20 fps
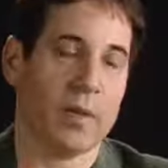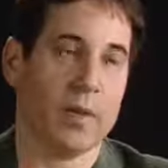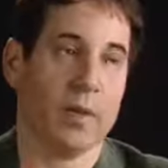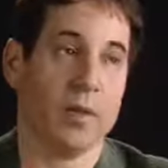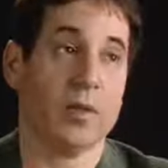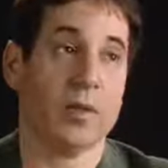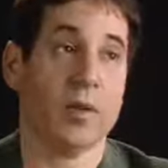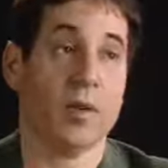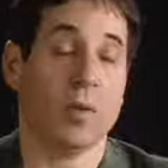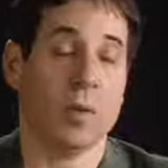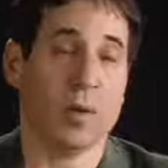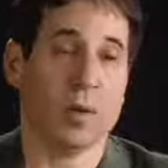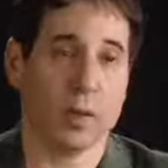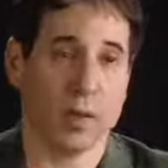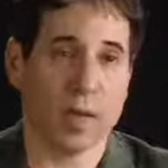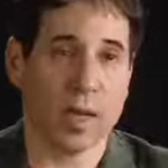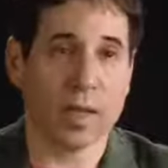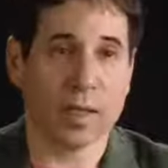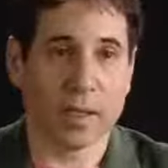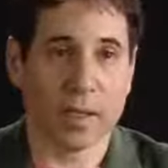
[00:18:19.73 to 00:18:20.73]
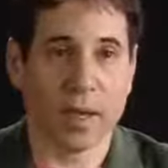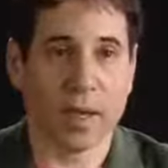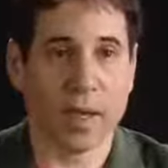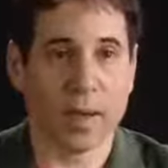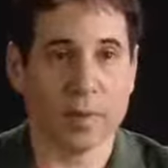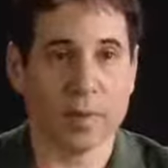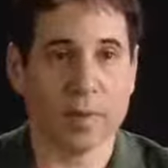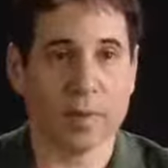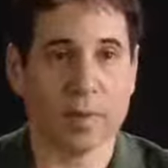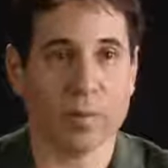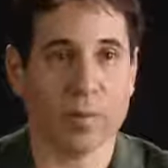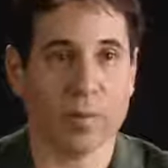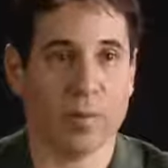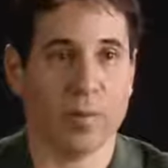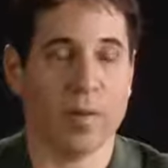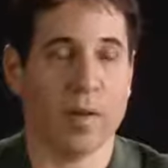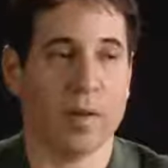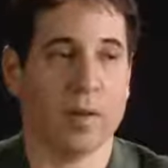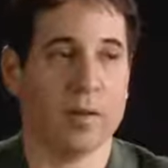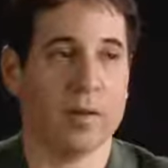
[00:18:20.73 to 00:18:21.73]
I mean, just coincidentally, I happened to
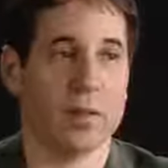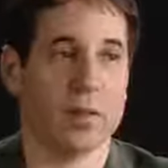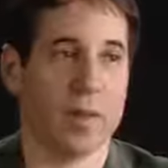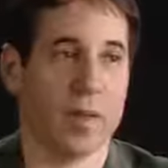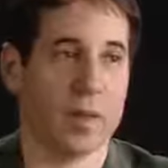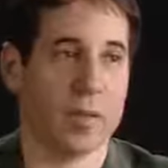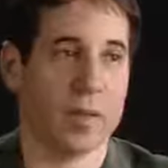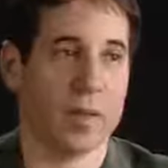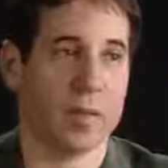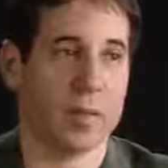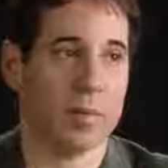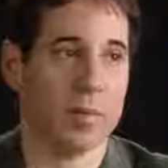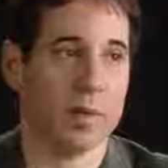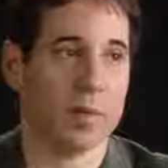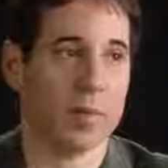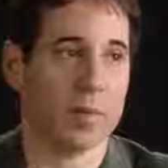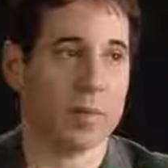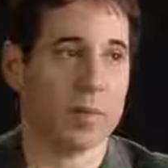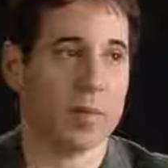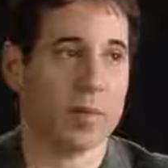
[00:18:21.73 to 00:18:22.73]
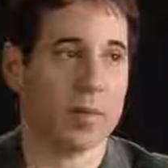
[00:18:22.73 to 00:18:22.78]
move there at the time that the Beatles